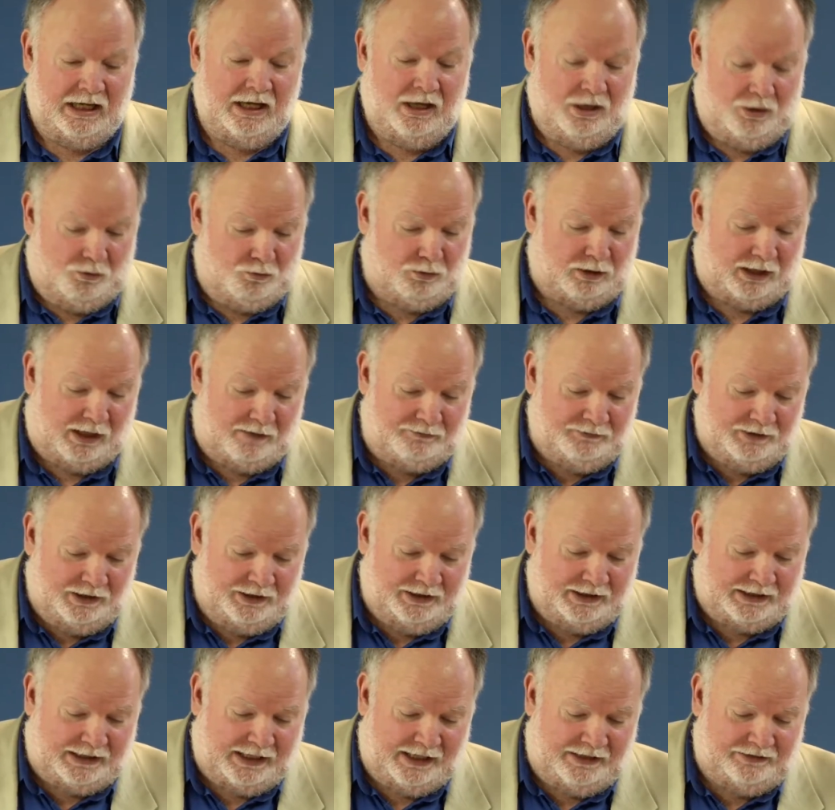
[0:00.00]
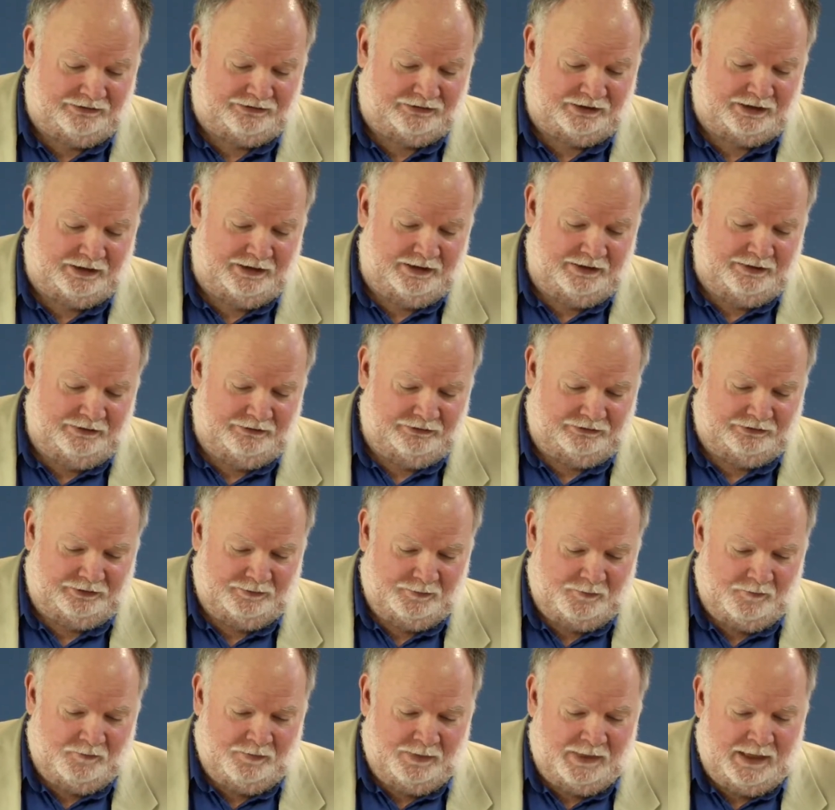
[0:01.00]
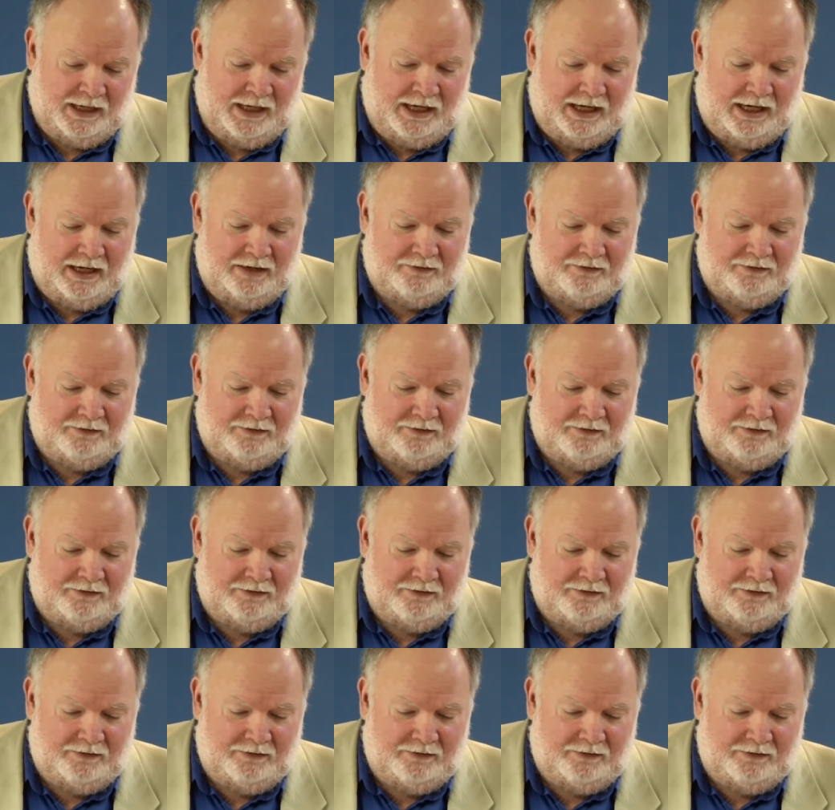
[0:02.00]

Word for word: Well, I've done the case studies. In